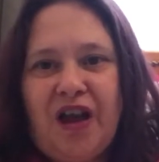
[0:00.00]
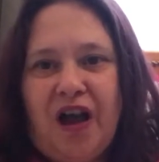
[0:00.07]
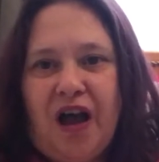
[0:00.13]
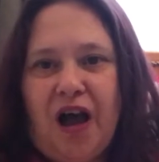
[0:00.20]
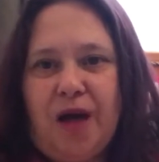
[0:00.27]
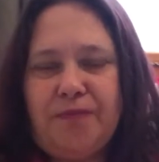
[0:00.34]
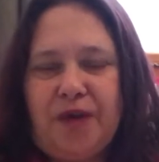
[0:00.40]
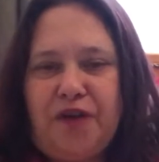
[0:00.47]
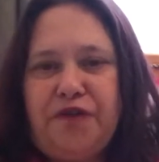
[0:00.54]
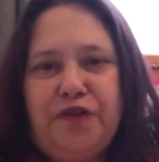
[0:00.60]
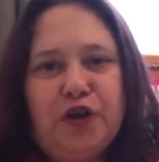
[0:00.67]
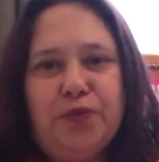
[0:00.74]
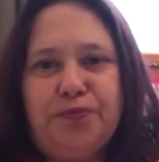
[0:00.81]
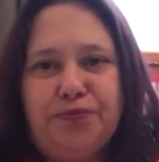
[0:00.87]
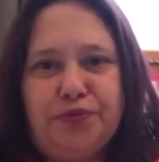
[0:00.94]
I
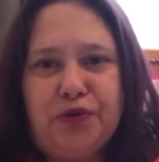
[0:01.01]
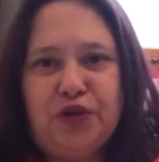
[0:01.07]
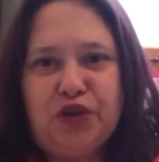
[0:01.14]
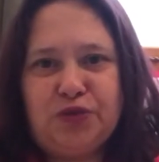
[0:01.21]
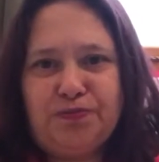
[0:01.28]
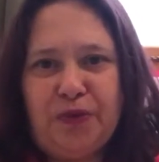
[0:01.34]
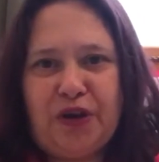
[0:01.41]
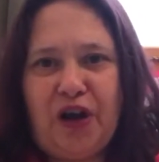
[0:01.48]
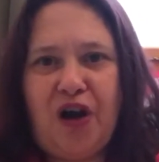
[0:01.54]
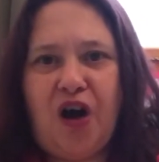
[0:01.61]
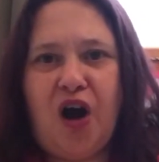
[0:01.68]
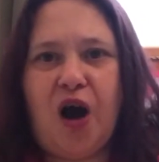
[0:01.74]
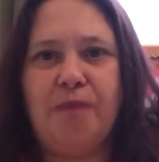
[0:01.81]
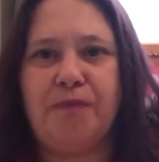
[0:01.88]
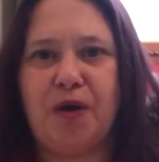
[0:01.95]
feel bruised, my
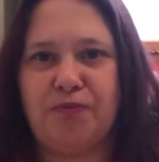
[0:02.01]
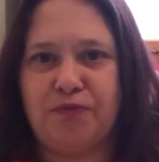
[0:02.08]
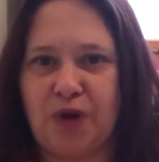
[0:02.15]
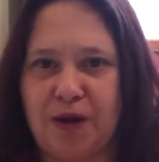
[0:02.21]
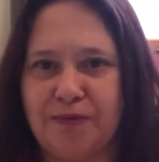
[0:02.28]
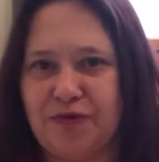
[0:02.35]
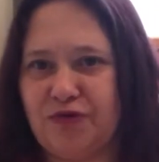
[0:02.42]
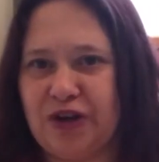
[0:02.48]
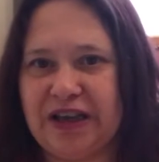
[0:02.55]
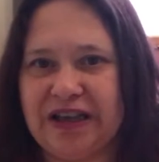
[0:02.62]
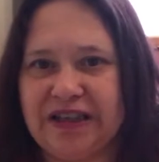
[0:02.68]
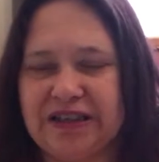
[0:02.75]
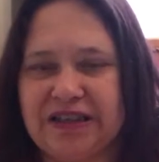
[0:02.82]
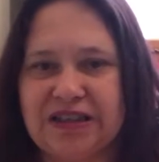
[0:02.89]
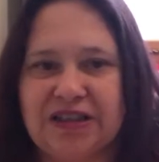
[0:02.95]
arm, my
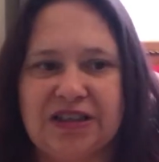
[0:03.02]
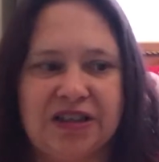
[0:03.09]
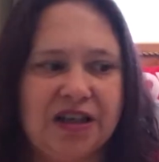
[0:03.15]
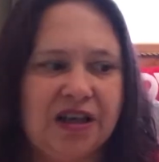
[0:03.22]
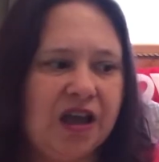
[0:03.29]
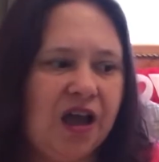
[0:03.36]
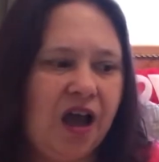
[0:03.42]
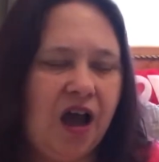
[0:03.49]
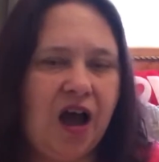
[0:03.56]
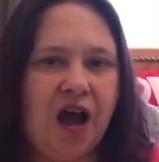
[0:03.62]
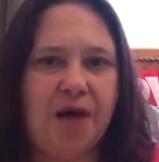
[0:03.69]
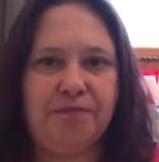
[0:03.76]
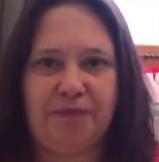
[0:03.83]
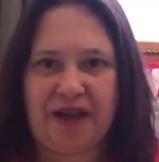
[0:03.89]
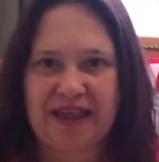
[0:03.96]
wrist,
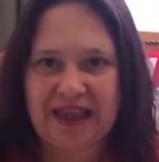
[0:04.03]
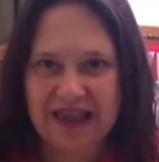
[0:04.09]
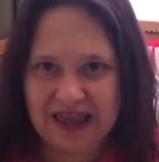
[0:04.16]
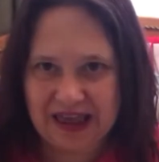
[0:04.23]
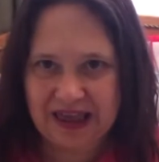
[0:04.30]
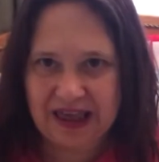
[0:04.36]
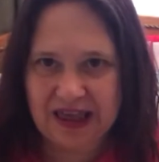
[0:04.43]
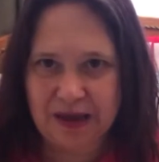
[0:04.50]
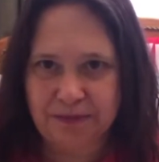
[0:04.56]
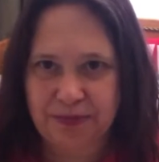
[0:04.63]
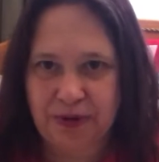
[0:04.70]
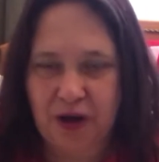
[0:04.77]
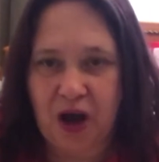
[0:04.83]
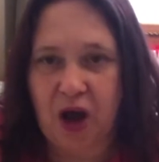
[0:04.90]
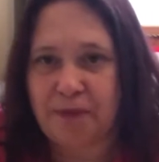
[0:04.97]
my hip.
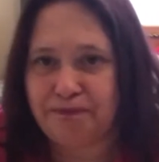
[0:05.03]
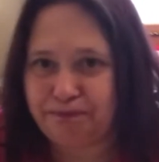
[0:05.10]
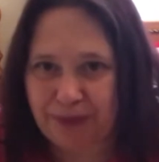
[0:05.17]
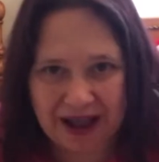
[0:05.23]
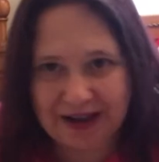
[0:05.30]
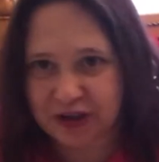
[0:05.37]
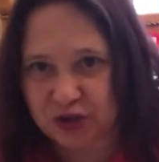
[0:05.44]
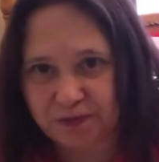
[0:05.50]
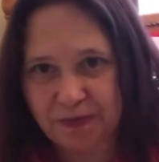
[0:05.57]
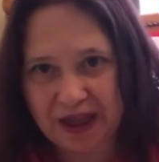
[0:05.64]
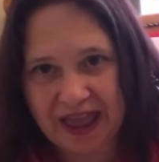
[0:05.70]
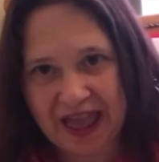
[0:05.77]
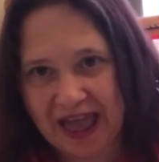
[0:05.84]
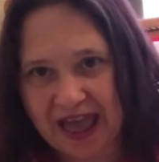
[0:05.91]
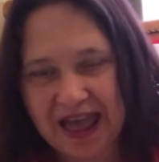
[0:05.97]
I banged my
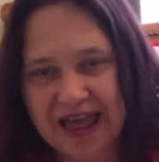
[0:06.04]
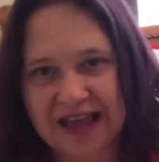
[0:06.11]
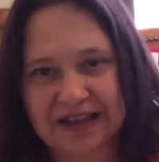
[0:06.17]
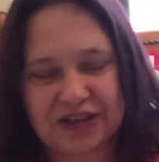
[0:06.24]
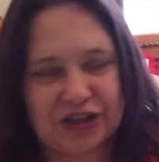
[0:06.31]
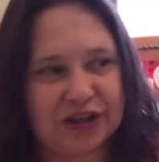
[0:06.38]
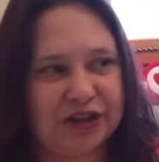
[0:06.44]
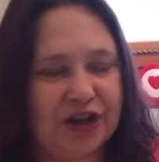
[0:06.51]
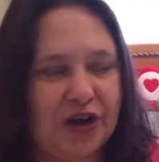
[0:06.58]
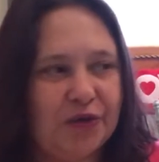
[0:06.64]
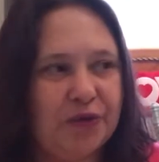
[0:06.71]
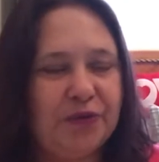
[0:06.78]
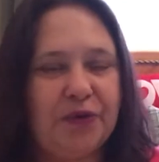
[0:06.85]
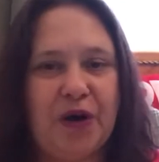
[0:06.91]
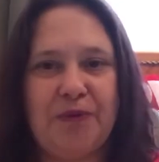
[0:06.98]
head, you know
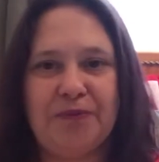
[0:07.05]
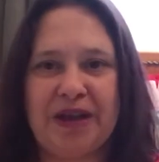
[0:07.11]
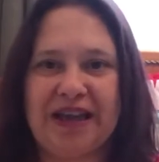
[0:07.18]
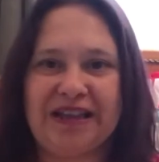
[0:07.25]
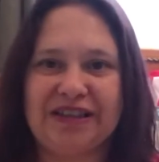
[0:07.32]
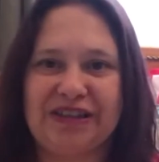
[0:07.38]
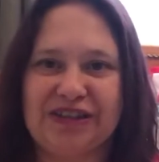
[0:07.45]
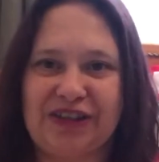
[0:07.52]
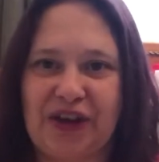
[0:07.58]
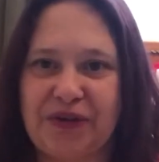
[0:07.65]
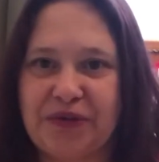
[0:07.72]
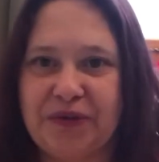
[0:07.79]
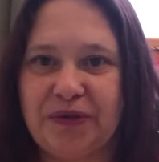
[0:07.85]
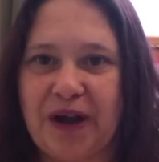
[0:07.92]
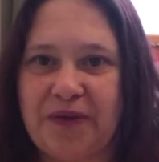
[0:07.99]
what I mean.
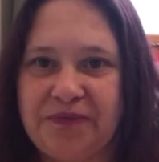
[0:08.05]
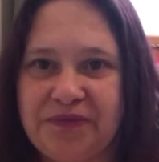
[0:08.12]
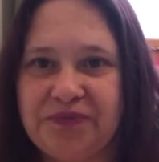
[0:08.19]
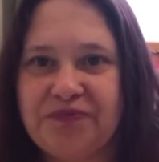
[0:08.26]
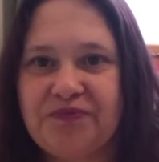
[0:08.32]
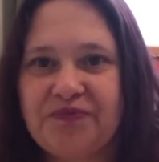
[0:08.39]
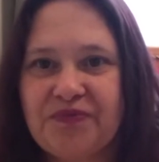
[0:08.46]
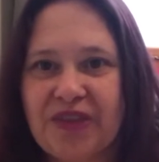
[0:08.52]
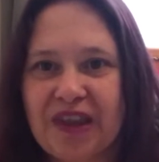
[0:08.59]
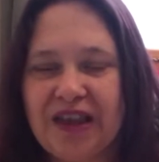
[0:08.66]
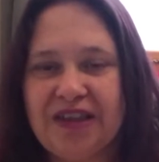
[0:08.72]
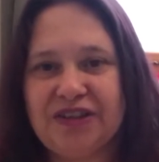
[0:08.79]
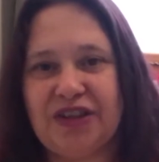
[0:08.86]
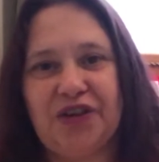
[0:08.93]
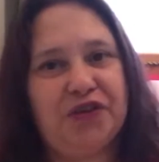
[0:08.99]

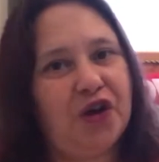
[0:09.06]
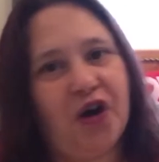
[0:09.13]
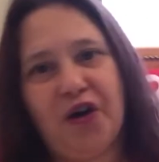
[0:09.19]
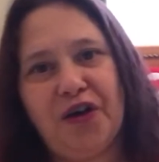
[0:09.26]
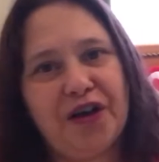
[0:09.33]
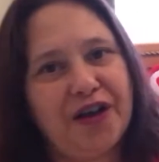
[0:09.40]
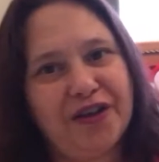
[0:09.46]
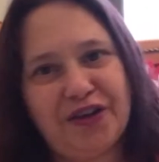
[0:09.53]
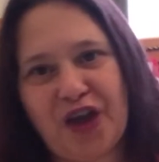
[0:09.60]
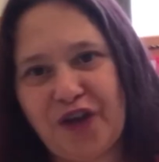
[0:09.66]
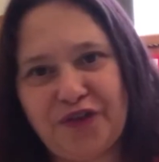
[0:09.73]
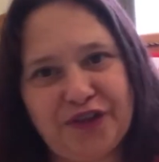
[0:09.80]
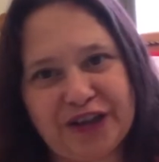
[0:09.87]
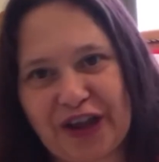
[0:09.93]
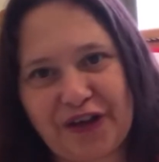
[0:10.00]
So no
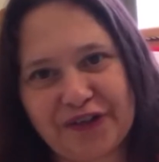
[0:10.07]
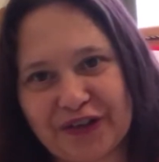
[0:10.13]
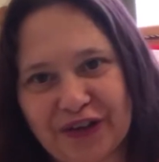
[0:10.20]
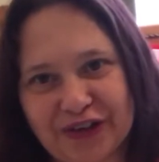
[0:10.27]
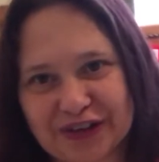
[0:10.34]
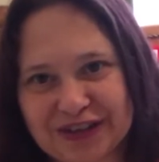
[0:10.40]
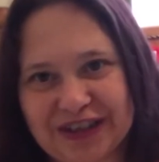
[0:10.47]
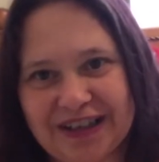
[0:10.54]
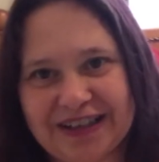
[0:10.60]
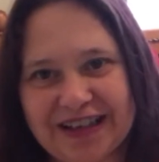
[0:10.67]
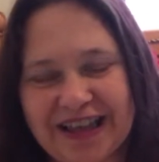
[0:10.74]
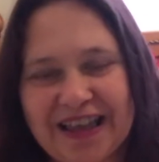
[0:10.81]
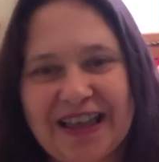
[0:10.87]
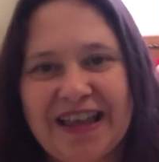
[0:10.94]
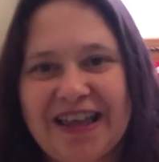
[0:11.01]
video got done
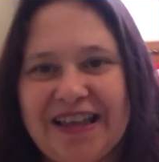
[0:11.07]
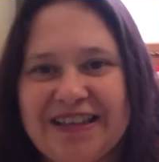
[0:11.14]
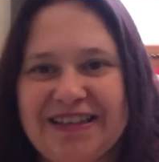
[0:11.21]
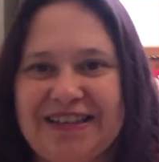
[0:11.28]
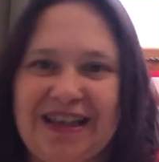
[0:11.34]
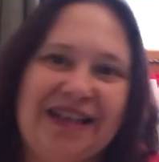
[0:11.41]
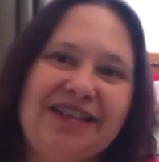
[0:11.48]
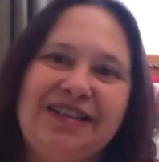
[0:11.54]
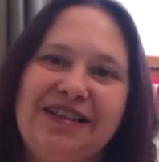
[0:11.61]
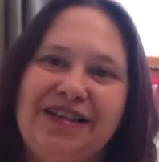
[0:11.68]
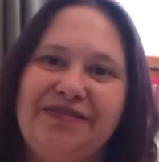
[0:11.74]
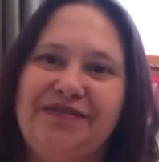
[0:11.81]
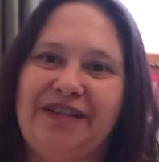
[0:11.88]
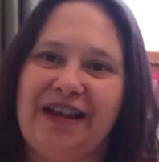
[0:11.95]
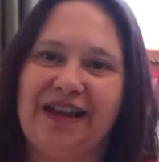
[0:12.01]
Saturday
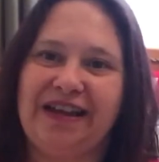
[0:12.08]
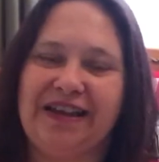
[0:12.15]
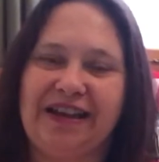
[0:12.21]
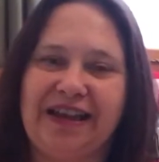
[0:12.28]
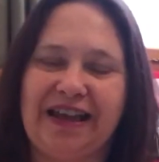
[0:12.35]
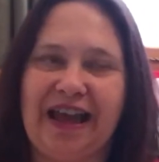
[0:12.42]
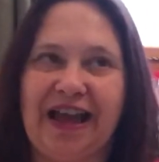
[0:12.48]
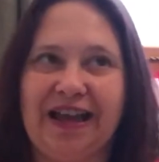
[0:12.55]
really,